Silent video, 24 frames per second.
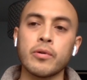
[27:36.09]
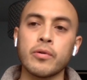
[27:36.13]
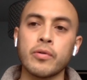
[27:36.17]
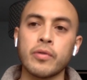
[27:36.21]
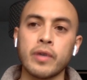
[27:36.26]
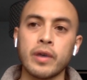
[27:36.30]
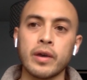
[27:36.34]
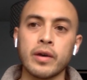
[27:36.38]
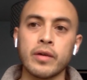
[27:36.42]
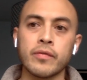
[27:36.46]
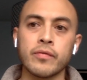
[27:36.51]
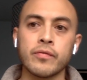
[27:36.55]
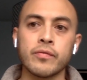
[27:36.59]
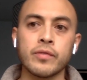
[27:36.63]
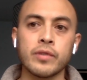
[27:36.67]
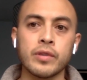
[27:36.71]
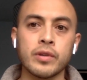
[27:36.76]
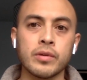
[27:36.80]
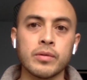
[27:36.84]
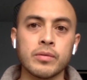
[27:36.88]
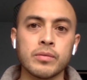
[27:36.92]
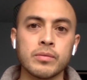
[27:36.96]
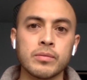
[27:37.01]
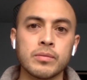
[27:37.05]
They both
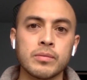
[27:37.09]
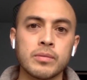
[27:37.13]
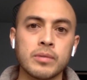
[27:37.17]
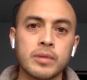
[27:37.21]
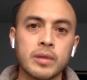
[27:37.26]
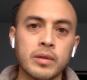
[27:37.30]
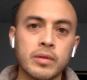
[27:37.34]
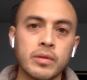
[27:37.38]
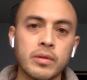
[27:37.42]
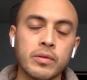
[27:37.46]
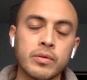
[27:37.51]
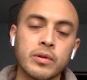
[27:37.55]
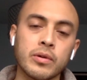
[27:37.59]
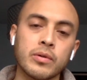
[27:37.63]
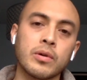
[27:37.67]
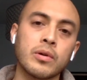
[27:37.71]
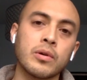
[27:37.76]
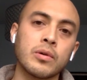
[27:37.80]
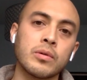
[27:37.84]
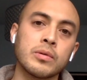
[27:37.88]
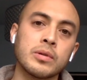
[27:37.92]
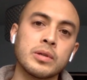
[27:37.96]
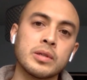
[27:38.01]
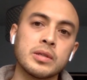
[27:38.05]
have,
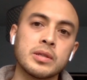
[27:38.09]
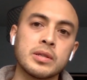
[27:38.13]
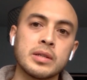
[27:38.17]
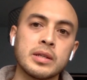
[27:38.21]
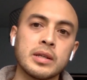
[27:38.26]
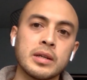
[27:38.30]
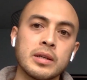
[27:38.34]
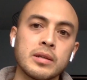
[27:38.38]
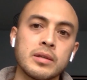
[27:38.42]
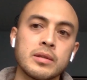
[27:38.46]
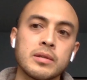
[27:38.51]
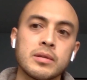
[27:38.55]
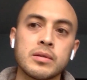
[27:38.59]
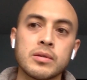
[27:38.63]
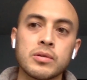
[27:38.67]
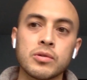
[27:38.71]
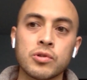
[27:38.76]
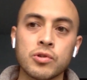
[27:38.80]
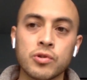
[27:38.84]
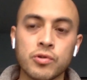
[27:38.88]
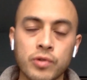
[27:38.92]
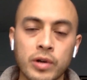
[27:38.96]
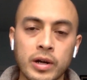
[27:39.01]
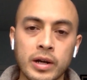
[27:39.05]
their own
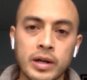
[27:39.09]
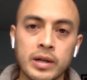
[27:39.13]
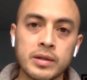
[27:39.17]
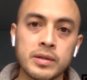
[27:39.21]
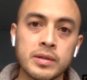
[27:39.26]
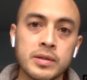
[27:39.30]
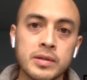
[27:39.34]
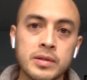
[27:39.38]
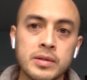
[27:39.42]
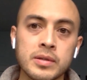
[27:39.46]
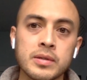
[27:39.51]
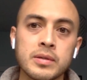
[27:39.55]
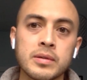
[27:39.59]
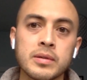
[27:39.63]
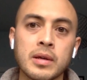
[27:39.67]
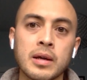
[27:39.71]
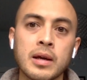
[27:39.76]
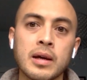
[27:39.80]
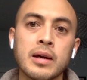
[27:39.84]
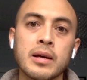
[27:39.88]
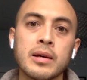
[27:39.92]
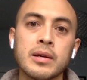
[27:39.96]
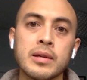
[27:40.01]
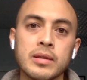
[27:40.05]
distinct
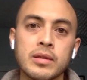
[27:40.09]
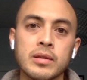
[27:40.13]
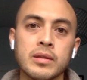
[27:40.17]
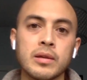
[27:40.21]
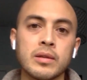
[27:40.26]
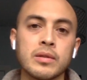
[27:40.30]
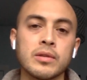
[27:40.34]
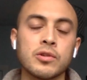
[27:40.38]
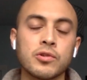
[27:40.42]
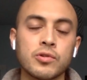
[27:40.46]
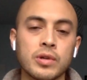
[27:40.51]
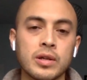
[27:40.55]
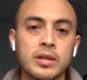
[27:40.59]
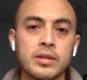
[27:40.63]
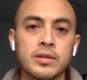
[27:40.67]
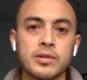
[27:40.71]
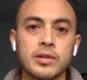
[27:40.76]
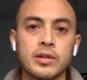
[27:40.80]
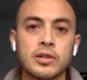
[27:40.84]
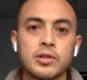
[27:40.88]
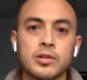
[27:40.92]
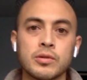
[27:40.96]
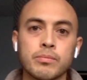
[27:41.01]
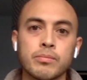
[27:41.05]
strengths in the
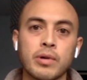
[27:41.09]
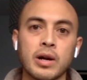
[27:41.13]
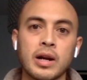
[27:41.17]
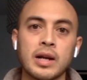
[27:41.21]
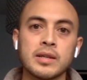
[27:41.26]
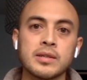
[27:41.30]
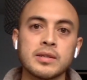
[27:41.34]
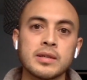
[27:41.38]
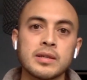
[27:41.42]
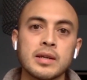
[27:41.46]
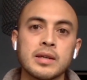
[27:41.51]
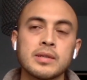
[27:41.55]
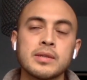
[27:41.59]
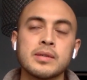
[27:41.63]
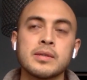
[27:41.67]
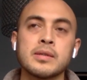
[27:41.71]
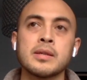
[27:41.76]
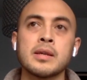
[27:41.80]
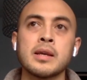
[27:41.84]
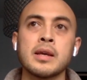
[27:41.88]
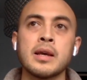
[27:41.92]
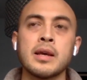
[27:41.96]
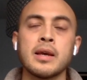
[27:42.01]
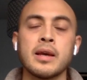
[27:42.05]
translation
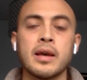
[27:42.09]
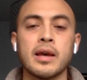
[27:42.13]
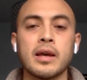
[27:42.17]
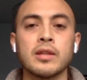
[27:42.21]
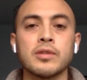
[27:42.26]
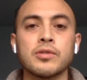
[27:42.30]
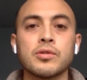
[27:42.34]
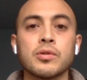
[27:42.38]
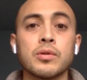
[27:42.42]
process.